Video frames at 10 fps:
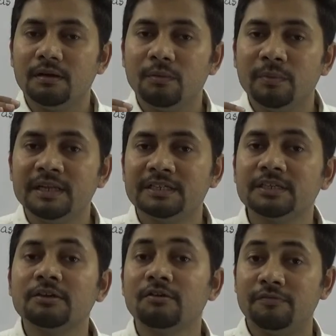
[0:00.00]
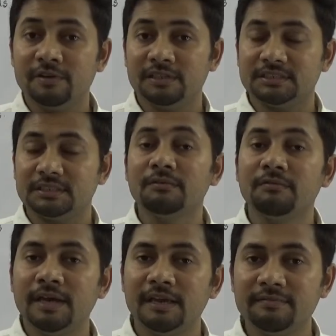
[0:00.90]
we need to know first a
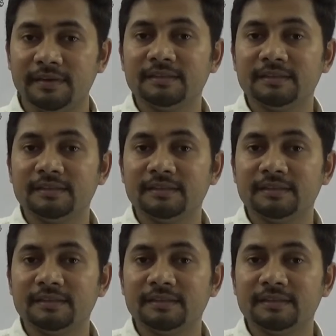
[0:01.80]
wave,